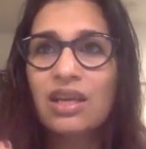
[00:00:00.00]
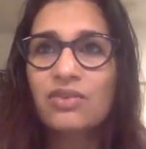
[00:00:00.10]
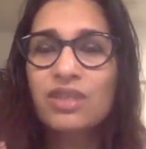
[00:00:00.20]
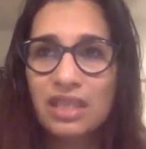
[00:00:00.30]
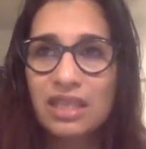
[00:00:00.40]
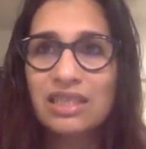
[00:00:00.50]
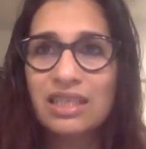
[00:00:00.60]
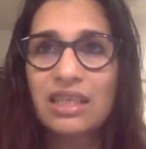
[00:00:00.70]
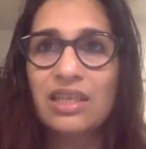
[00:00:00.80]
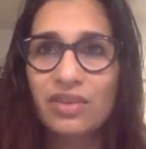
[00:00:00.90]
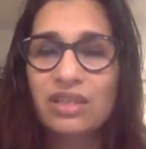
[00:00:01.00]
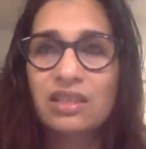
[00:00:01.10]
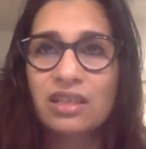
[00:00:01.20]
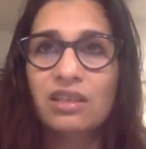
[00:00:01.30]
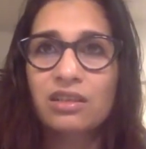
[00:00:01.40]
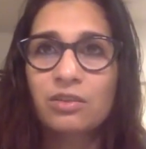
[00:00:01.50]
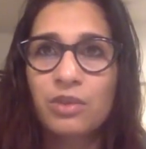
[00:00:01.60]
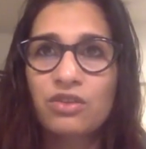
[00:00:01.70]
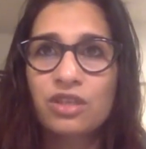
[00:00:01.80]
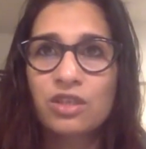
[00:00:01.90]
resisting and arresting
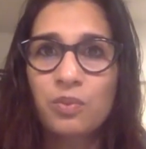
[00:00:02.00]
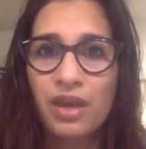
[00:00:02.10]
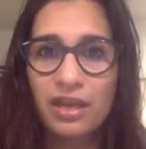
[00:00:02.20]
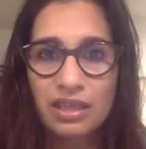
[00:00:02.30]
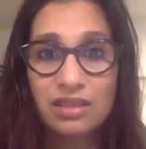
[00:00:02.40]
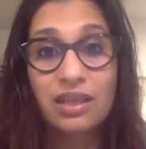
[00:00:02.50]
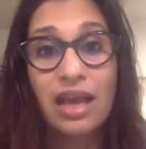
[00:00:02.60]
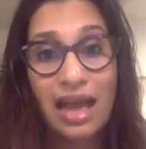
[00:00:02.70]
community spread is the